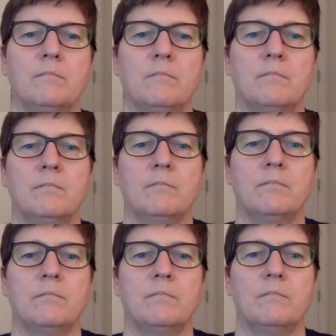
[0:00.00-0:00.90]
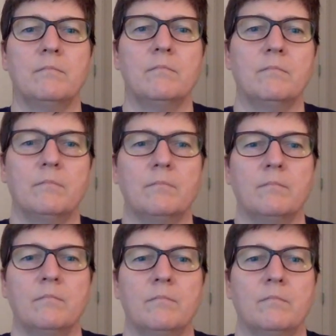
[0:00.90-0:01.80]

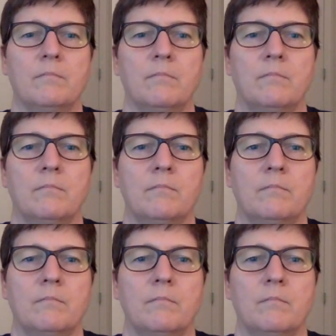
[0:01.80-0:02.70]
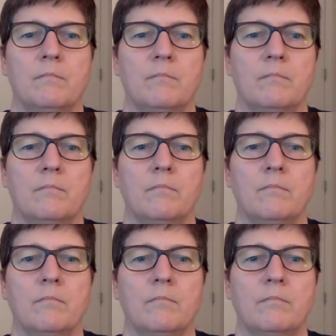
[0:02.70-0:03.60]

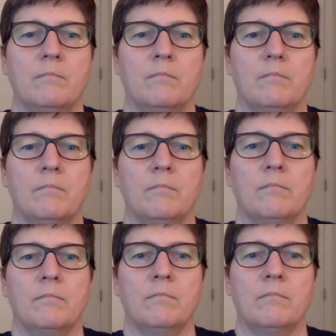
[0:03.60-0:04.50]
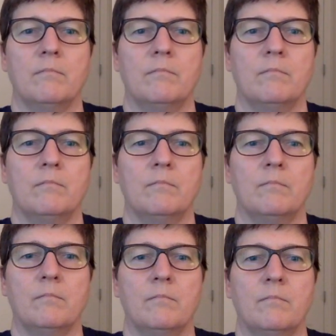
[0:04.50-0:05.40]

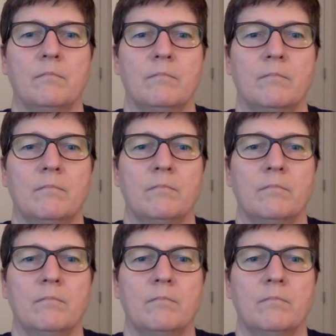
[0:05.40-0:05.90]
(not speaking)